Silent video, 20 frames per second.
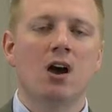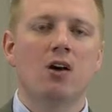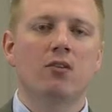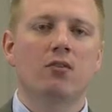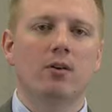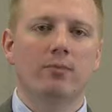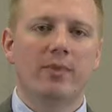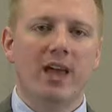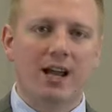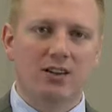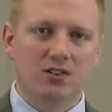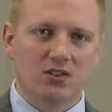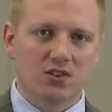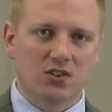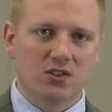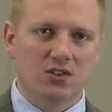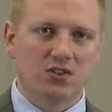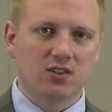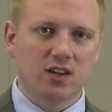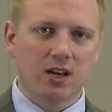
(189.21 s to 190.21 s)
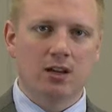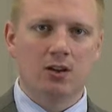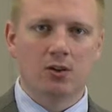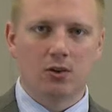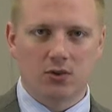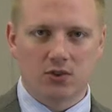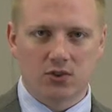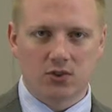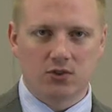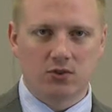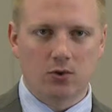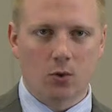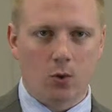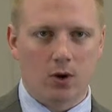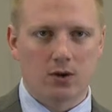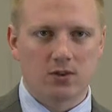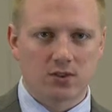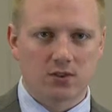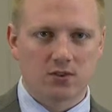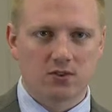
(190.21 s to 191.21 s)
from that single
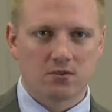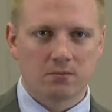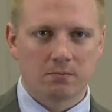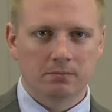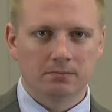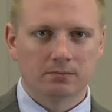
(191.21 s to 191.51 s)
source.